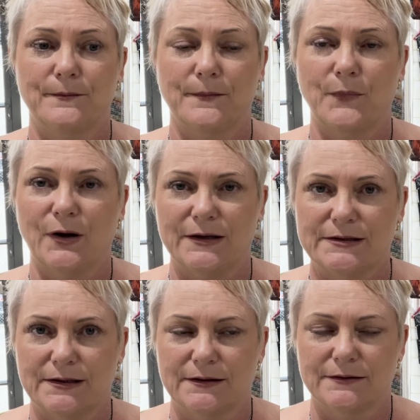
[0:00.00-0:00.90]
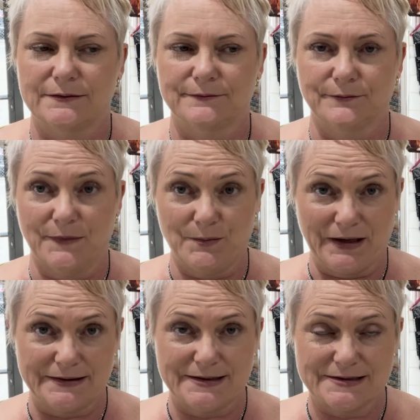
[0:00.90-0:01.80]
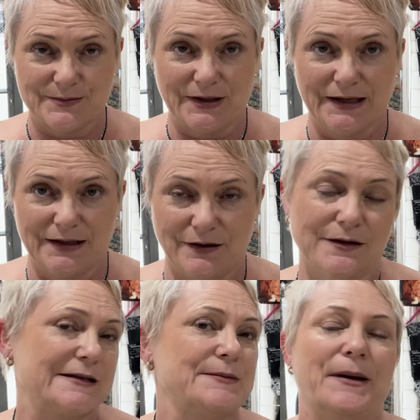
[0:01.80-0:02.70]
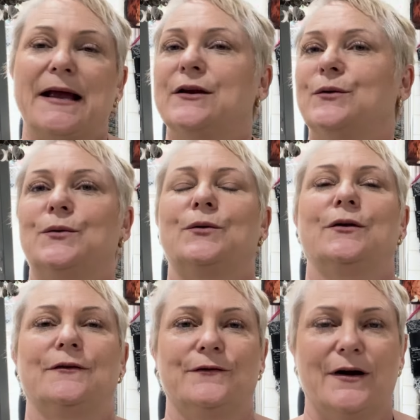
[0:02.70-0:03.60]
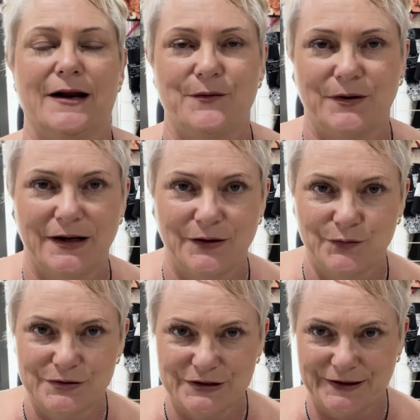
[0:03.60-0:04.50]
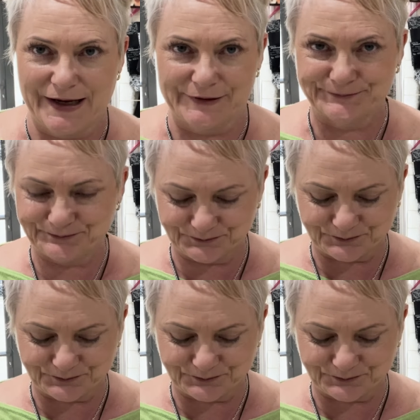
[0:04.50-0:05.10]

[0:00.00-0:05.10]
when I did it. It makes sense in my head. I'll explain it all on Friday when I launch it out.